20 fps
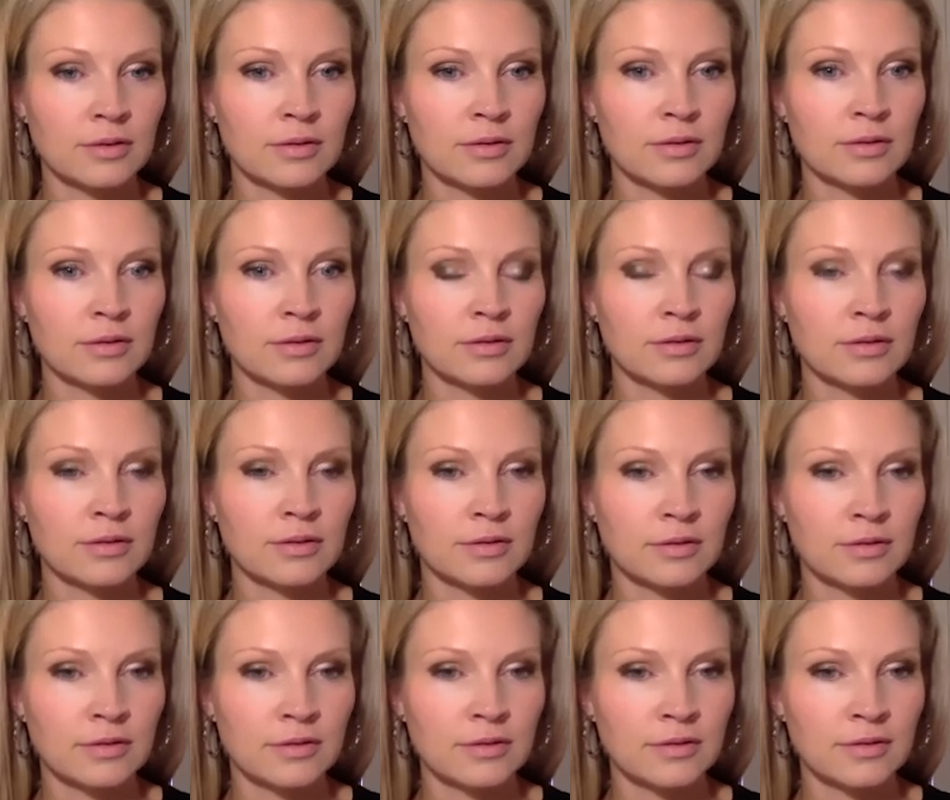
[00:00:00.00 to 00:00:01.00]

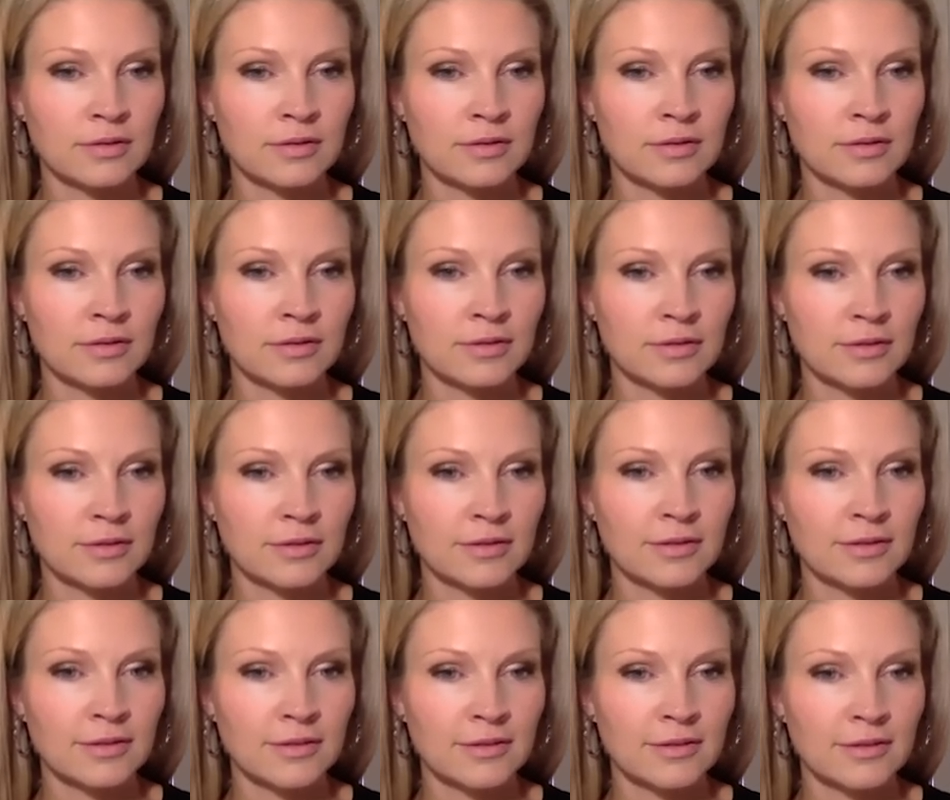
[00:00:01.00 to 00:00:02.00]

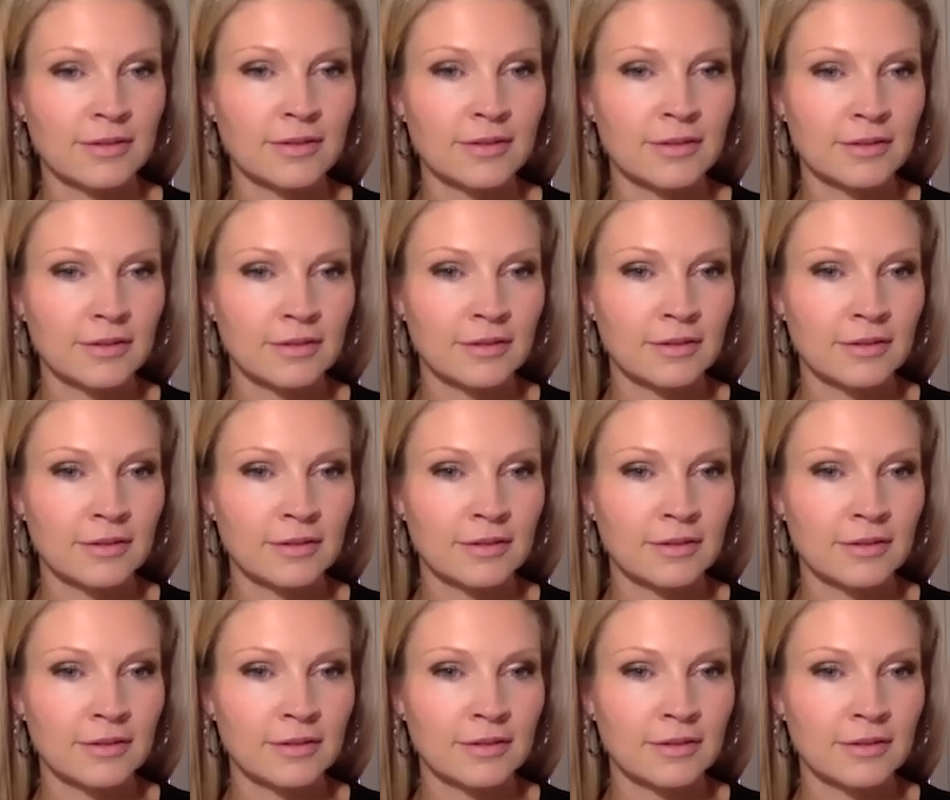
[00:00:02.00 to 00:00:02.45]
This person isn't speaking.